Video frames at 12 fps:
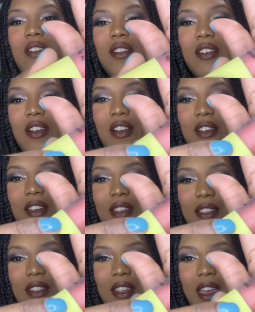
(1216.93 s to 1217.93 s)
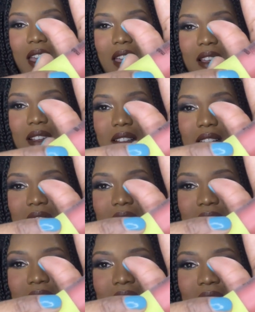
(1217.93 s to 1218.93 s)
Look at that.
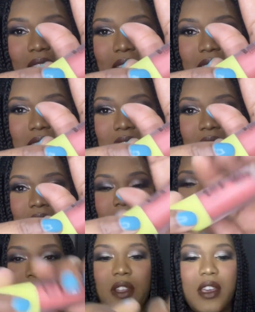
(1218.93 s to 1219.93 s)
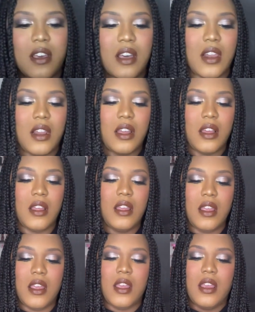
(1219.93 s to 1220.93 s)
That is a lovely colour.
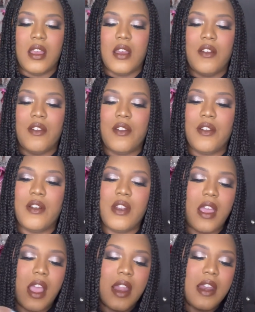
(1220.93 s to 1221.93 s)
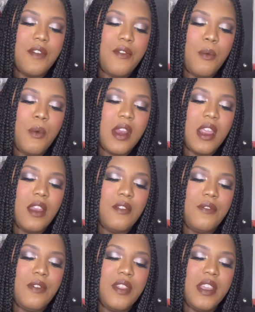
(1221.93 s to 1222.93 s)
Alright, I never went in
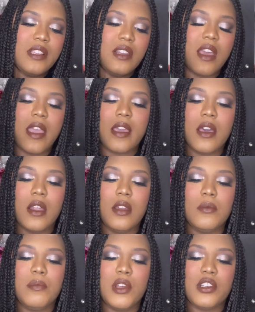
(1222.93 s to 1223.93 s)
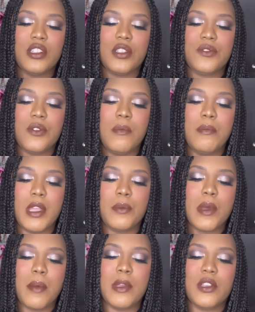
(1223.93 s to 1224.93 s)
for these light coloured blushes from Made
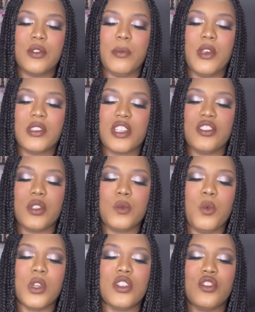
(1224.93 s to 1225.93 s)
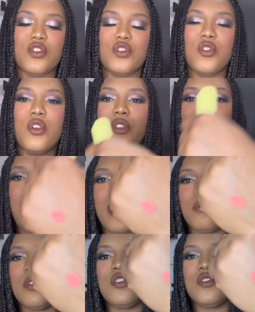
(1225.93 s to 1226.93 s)
by Mitchell because I just wasn't sure that
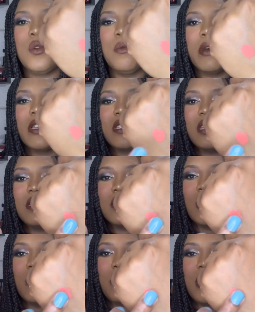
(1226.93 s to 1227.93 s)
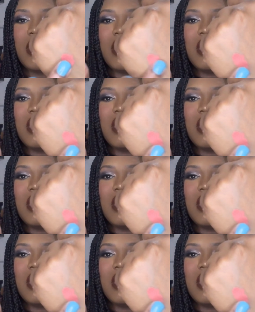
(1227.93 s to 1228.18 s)
it would suit my skin tone. But